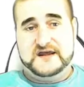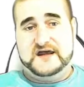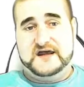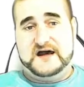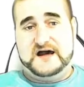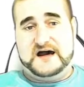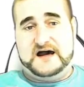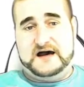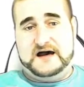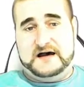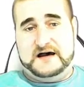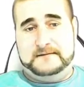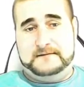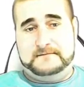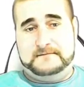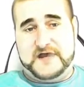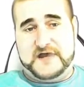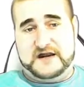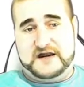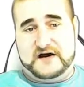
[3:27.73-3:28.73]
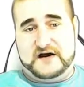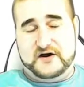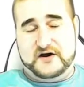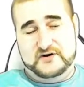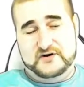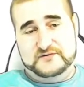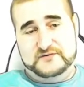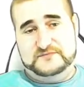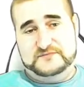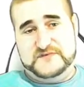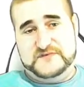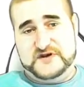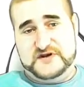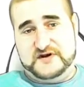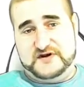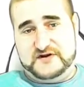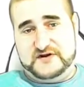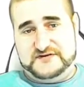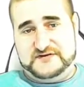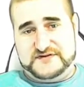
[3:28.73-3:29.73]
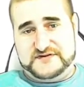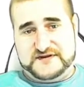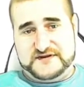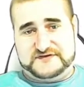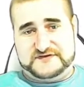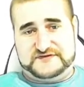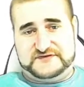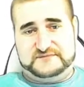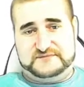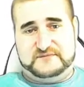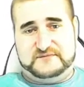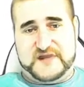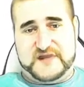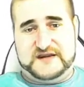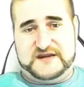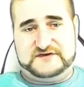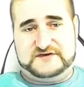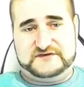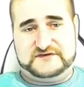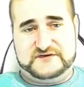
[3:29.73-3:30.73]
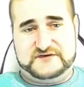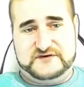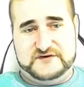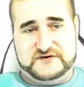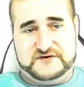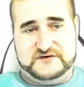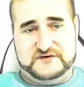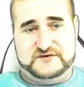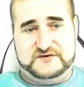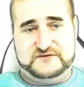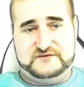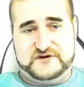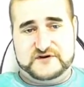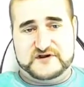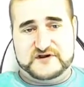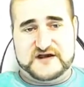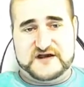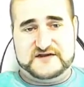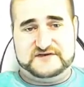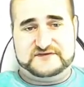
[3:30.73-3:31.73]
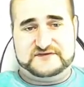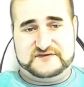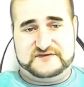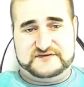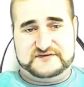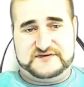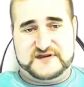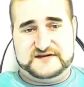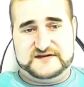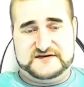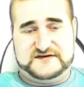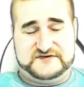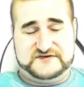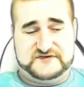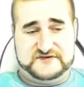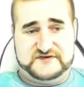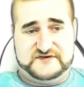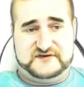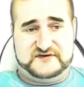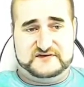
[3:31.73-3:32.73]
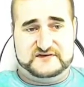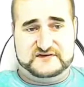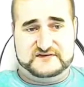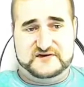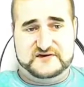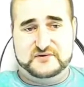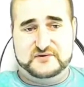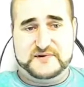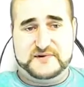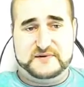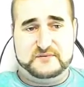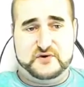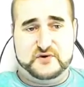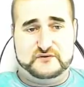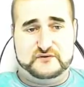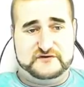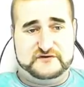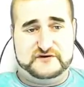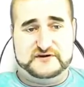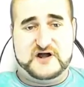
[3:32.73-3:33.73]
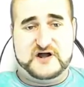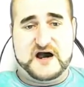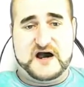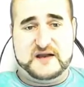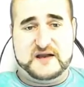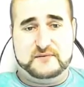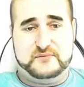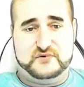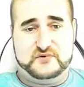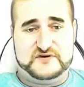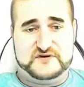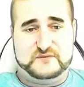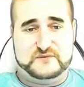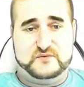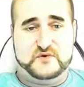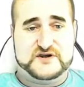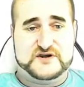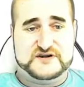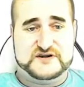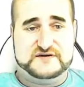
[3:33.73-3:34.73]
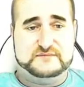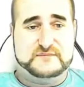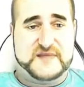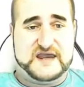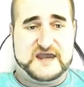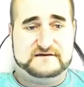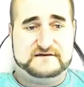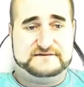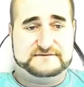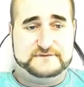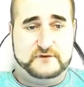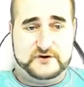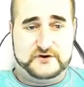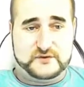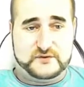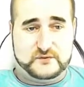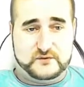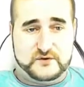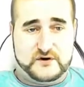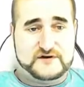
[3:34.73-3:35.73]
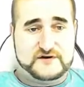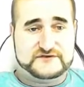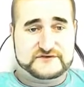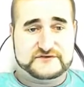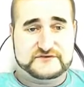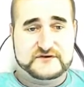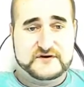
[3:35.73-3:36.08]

And I hope, this makes you realize that this is a little bit more reliable than what you may have thought it was.